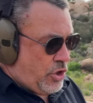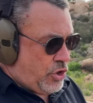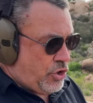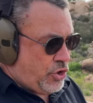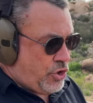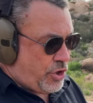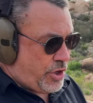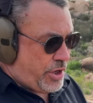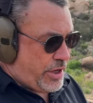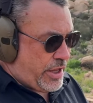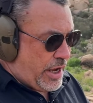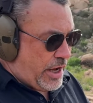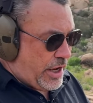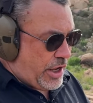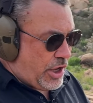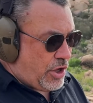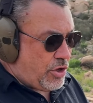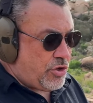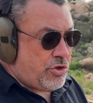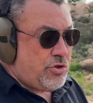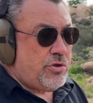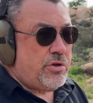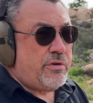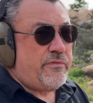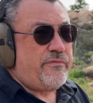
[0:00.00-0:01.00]
You're getting
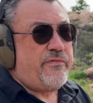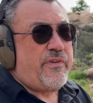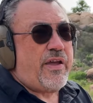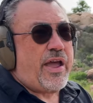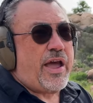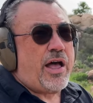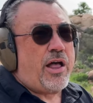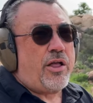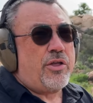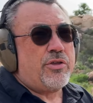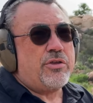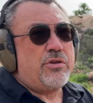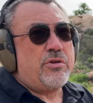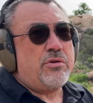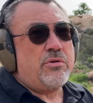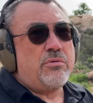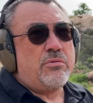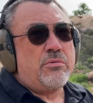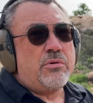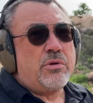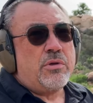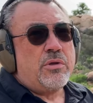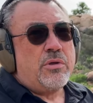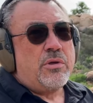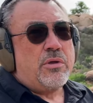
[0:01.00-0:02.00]
a good value.